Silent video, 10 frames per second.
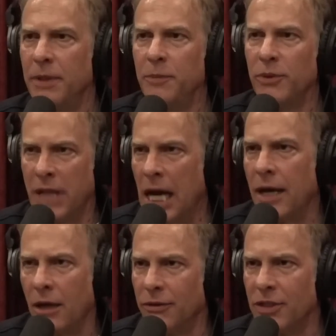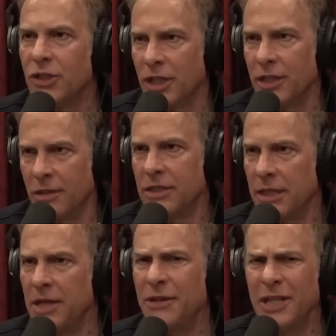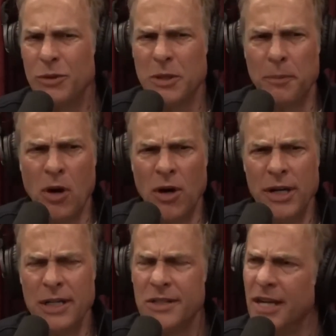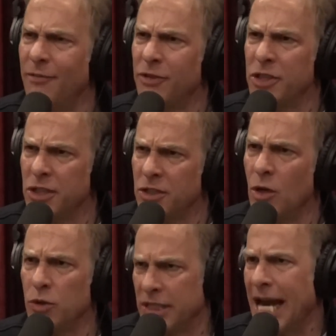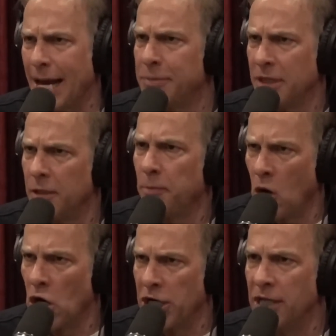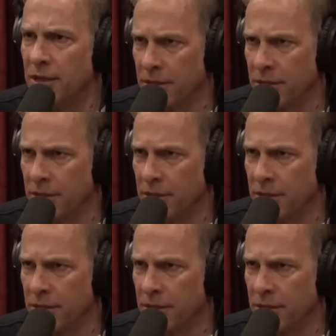people die on this shit. And 'cause I think there was a party in San Francisco. It was an absinthe party.